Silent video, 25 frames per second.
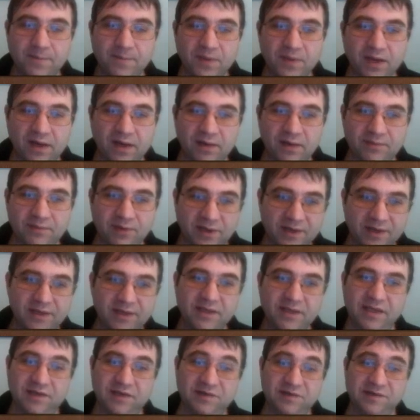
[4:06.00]

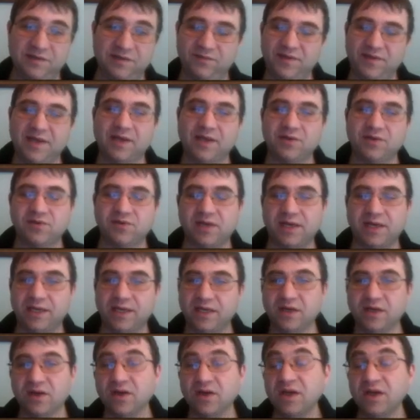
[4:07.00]
already has an advantage right
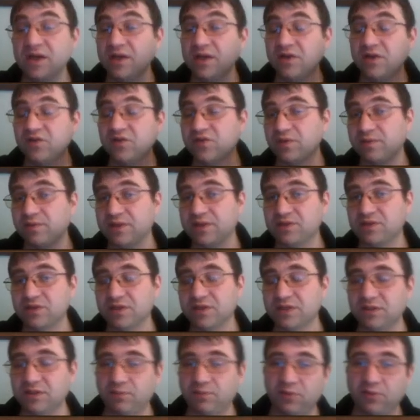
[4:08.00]
here. So we
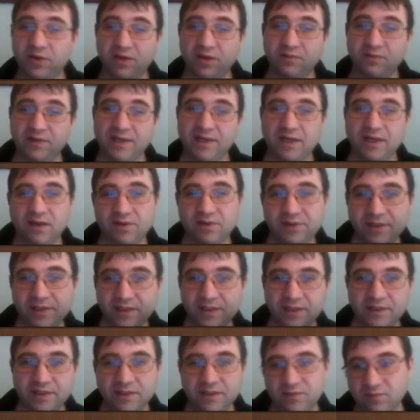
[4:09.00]
took the pawn, we held it,
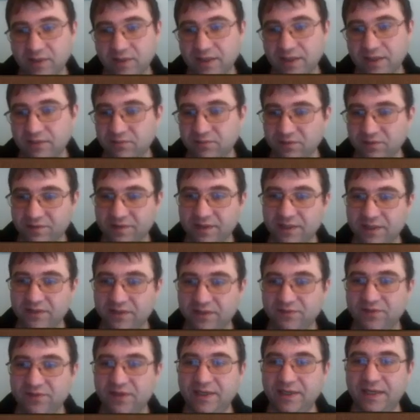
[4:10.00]
and then white was kind
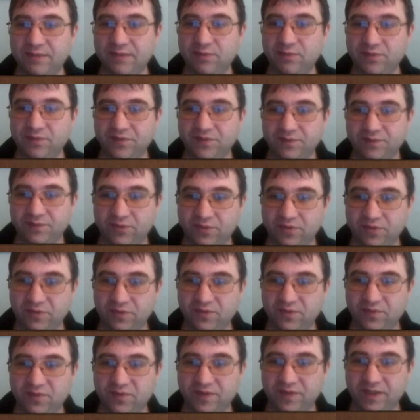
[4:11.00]
of unable to
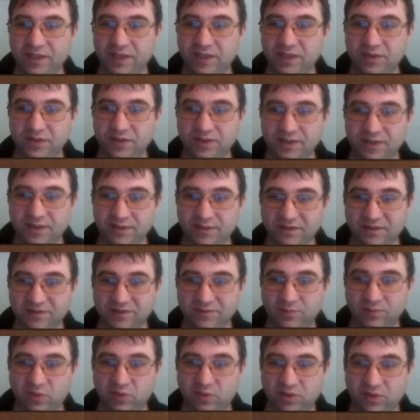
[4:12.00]
prove that he could get this
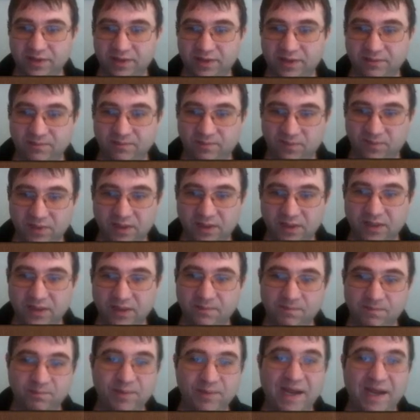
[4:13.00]
pawn
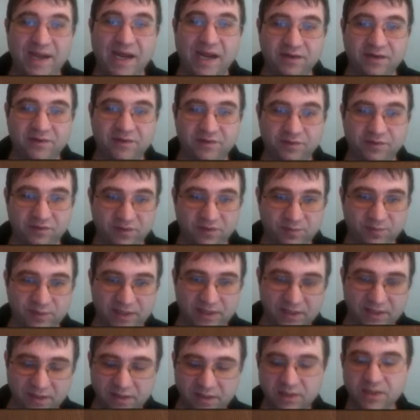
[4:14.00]
back, so to
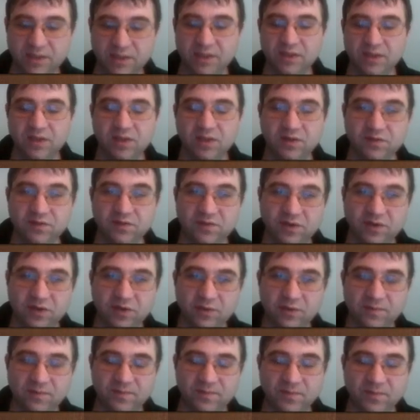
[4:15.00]
speak.
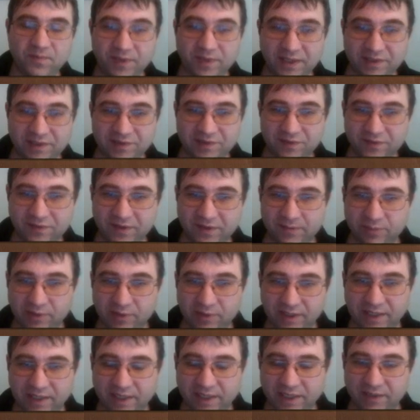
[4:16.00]
So that's if they
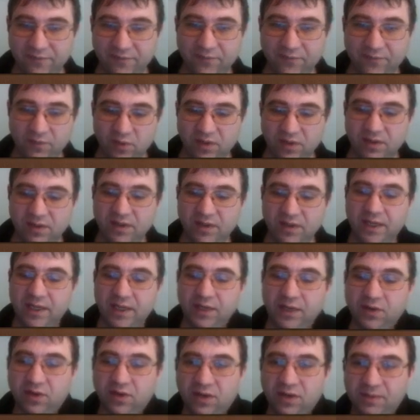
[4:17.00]
play a4,
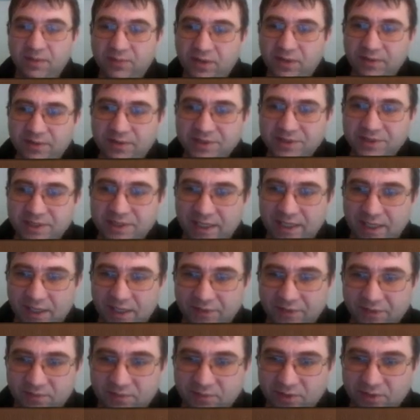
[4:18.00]
and on pretty much any
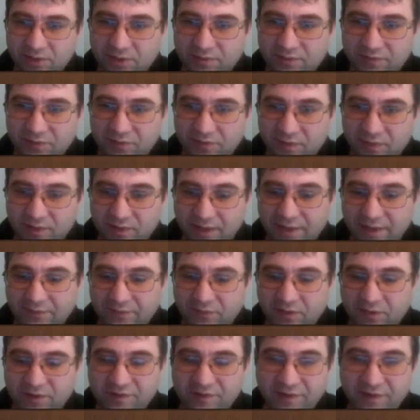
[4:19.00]
other move, so like
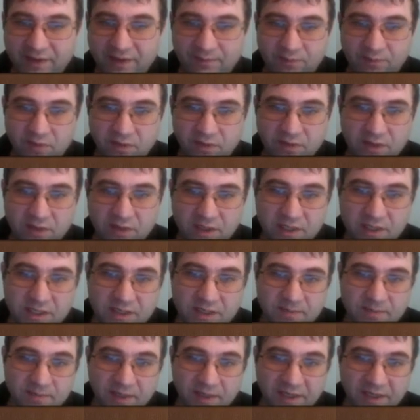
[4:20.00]
for example,
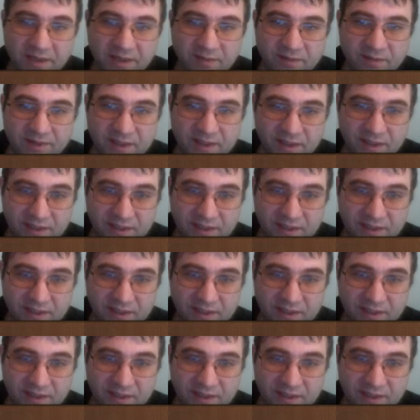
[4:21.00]
knight on b to